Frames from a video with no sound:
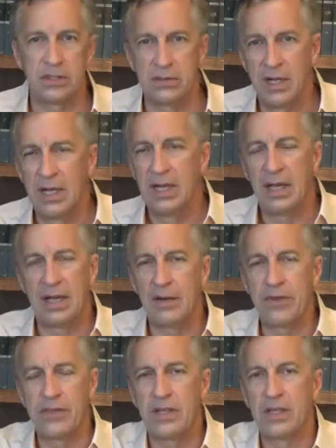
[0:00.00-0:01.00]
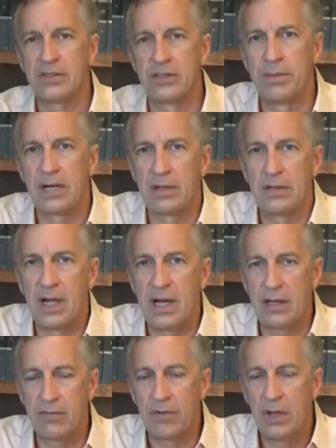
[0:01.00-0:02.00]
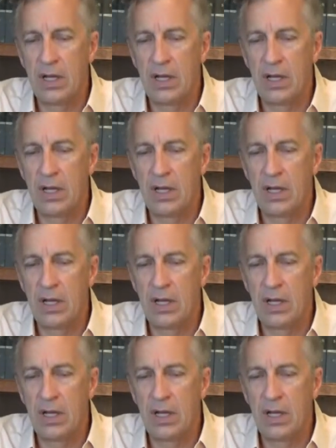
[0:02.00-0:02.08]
and everything else about our life.